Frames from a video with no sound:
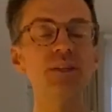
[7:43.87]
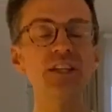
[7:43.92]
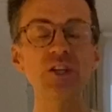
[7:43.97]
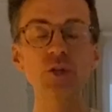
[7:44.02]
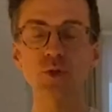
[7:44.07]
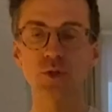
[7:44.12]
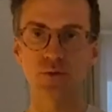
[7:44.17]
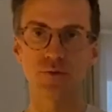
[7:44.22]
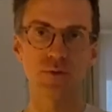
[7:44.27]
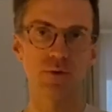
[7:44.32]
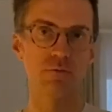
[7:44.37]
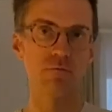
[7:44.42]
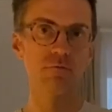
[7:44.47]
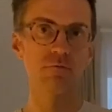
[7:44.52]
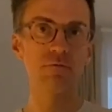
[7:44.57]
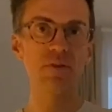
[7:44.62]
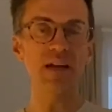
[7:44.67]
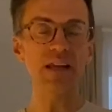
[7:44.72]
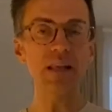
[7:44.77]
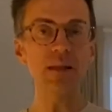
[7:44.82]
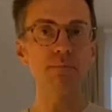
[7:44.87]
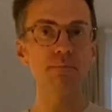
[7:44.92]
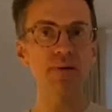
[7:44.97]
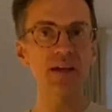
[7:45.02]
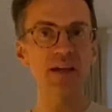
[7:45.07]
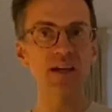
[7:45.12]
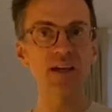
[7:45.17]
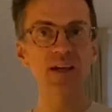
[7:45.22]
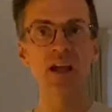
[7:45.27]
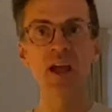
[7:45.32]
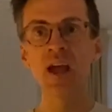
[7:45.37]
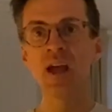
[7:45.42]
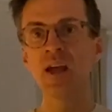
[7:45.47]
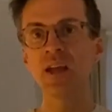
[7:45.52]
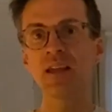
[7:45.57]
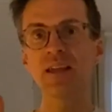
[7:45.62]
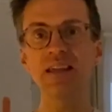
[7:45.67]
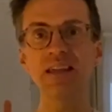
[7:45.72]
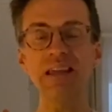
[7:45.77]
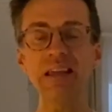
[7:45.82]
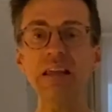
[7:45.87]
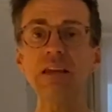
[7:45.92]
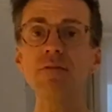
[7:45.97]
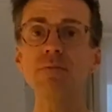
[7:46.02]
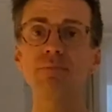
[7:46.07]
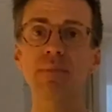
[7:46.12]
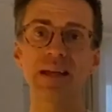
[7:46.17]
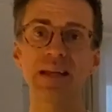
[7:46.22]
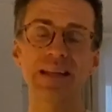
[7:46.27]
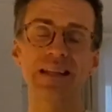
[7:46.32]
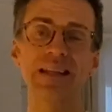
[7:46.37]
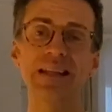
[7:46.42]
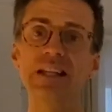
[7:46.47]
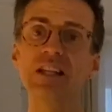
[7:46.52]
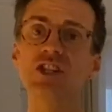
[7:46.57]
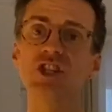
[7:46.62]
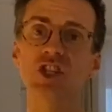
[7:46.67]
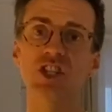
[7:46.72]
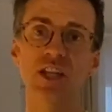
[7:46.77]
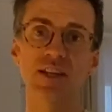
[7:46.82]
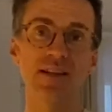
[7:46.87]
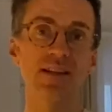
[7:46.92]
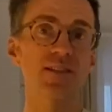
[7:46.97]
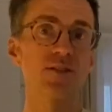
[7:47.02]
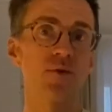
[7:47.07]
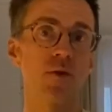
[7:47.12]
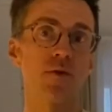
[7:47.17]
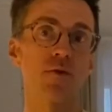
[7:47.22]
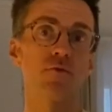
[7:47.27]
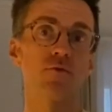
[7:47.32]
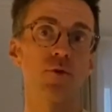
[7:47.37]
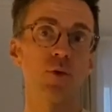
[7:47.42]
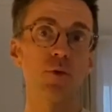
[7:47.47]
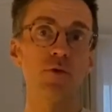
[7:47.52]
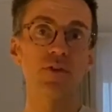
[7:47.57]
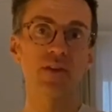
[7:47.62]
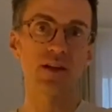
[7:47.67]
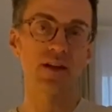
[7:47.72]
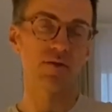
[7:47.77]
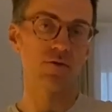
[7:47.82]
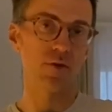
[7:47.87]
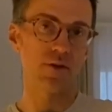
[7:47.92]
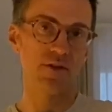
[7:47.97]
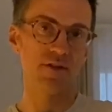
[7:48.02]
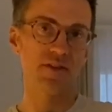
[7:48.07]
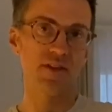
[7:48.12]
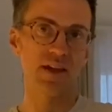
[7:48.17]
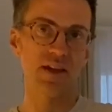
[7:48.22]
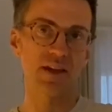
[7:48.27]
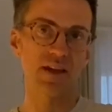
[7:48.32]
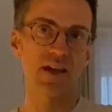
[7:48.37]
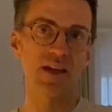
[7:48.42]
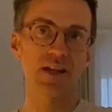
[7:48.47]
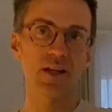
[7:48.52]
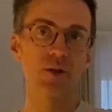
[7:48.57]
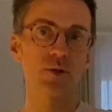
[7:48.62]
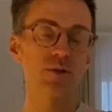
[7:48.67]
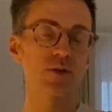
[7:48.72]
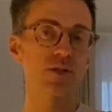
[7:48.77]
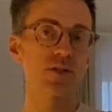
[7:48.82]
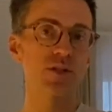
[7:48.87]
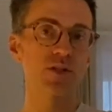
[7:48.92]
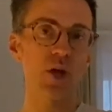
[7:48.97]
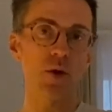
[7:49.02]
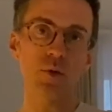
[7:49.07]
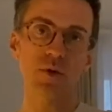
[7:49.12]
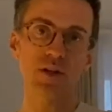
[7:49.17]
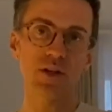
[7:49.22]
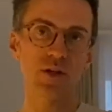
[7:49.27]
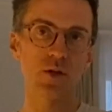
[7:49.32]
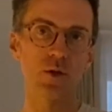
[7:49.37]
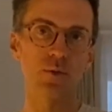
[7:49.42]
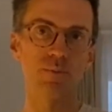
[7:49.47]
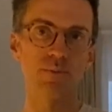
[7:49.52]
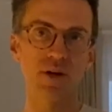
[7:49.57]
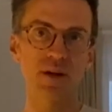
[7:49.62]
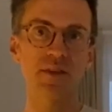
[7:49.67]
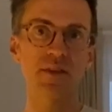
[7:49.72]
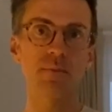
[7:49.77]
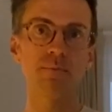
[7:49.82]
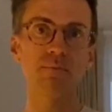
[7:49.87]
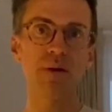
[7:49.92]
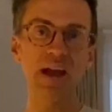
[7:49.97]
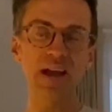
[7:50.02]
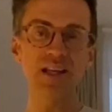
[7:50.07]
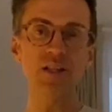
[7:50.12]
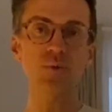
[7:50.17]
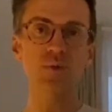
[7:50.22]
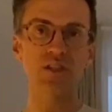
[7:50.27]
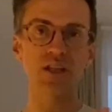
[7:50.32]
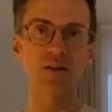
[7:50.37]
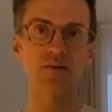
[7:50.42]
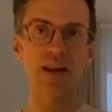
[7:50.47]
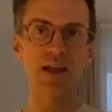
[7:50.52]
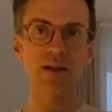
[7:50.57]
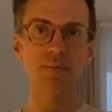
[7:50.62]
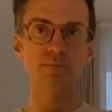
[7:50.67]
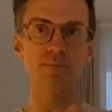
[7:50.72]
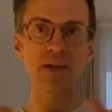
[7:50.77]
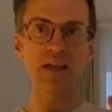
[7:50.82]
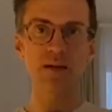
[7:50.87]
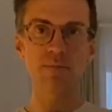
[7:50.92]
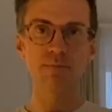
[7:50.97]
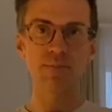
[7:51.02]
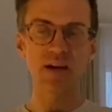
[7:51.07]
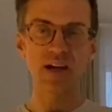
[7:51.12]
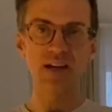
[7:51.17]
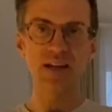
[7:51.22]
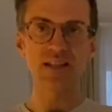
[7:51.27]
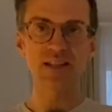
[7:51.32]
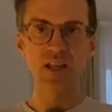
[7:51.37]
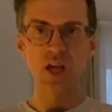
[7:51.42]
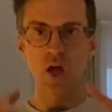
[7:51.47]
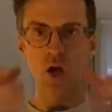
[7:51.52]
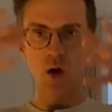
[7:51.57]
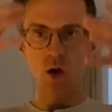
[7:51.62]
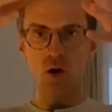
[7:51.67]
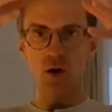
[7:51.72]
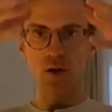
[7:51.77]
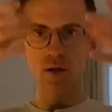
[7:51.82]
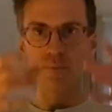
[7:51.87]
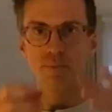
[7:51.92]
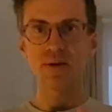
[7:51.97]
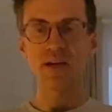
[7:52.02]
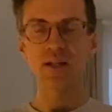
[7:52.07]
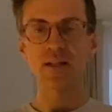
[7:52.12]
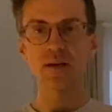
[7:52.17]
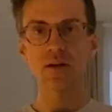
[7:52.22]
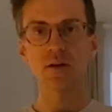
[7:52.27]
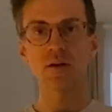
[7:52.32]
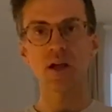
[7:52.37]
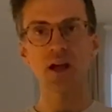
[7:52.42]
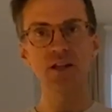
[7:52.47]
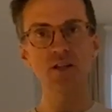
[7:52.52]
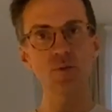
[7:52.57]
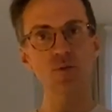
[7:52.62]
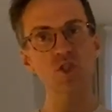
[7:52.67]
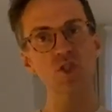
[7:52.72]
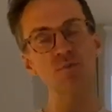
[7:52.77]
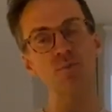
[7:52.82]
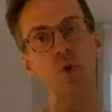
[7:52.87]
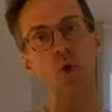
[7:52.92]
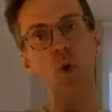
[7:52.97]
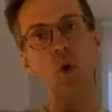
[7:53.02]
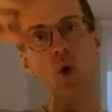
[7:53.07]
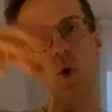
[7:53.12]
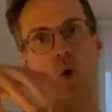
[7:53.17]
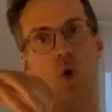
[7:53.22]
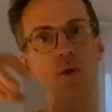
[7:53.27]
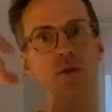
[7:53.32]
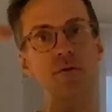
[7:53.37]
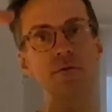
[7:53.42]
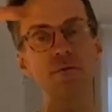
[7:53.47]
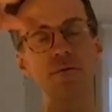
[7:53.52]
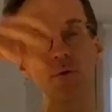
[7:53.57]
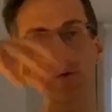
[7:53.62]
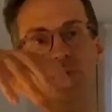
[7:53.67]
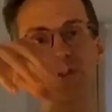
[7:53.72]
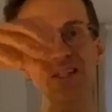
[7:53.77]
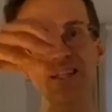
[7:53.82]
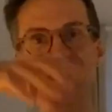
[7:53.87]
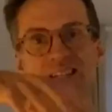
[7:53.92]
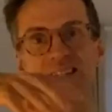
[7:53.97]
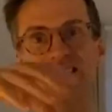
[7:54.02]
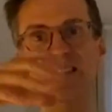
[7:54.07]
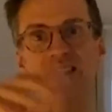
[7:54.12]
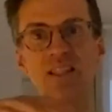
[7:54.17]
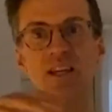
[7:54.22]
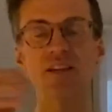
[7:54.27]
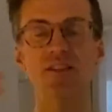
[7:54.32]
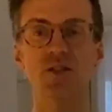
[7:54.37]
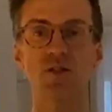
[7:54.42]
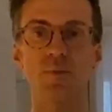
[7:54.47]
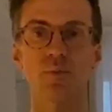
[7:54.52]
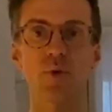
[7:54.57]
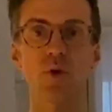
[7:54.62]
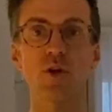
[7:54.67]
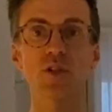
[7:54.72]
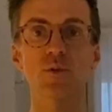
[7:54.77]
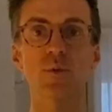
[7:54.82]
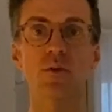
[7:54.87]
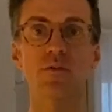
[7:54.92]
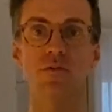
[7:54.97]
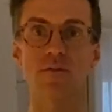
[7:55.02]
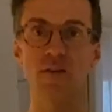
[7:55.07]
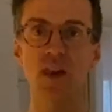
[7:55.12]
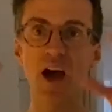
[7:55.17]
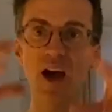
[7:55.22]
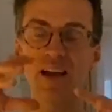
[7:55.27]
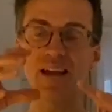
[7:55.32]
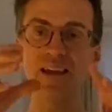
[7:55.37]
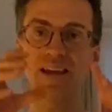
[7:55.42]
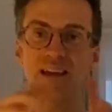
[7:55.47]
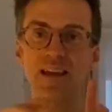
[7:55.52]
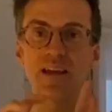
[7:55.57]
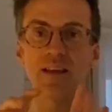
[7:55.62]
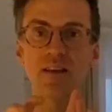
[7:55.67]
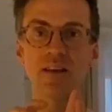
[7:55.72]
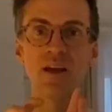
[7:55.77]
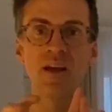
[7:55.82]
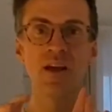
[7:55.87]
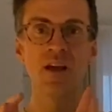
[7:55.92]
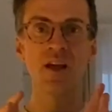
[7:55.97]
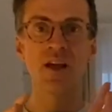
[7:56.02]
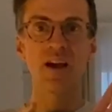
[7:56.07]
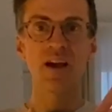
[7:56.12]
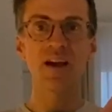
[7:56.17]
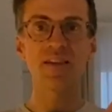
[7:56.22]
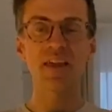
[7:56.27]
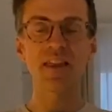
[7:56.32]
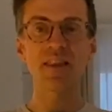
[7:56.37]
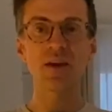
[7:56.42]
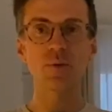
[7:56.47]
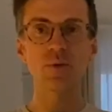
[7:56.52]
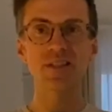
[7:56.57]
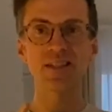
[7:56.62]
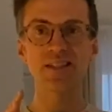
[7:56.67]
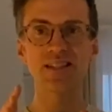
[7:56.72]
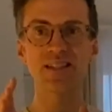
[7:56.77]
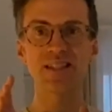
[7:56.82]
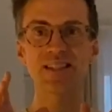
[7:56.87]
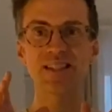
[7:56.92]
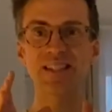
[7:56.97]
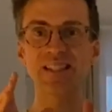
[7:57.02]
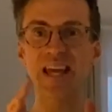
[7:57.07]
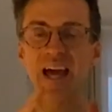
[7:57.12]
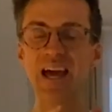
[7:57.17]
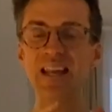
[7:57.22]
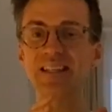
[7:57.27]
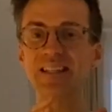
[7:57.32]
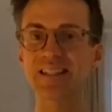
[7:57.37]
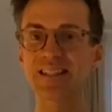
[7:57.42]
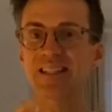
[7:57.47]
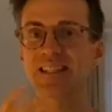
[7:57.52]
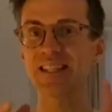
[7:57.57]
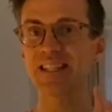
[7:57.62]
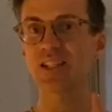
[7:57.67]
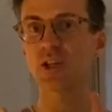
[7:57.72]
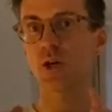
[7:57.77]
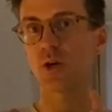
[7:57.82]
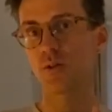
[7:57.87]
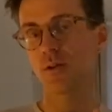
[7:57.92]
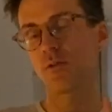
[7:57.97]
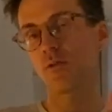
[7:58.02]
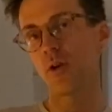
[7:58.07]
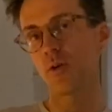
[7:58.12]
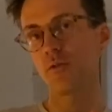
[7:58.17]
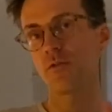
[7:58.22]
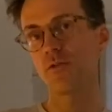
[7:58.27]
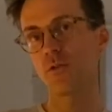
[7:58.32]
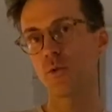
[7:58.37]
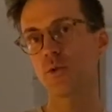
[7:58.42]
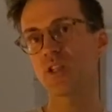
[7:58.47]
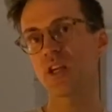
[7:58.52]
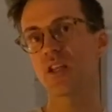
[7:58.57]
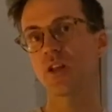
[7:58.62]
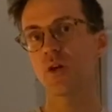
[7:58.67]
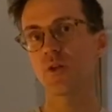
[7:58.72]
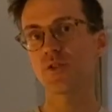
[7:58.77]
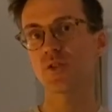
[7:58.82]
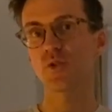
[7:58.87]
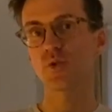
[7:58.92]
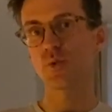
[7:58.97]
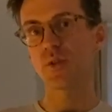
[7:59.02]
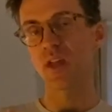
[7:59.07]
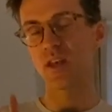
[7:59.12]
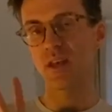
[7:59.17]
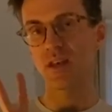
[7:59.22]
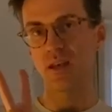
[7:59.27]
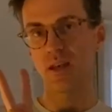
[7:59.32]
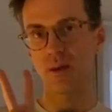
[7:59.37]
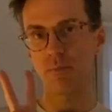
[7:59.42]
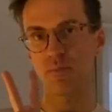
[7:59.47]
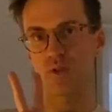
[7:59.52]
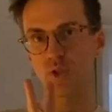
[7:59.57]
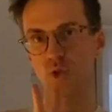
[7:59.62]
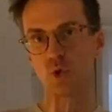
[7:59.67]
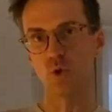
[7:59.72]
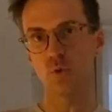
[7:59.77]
Beautiful, really big. He even made little shingles for the roof and everything. It looked so cute, but the base was kind of like a big base on a pillar, and you would just pour all the food inside, so the birds would fly in, and then they would stand and sit on their own food and also do their number